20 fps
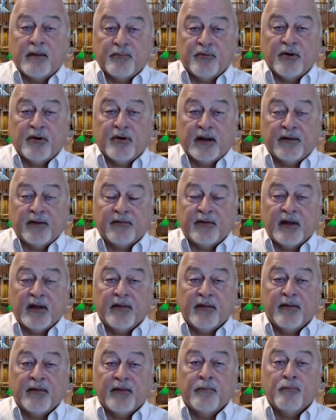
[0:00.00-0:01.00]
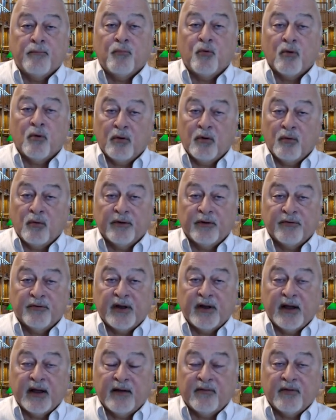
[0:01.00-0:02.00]
price, and the more
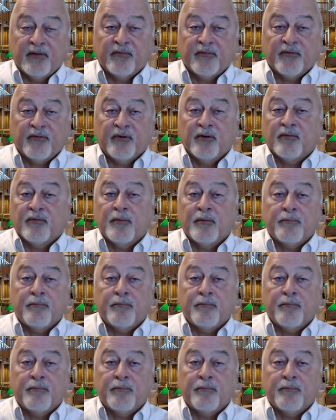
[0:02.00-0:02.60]
lawyers you have in the firm,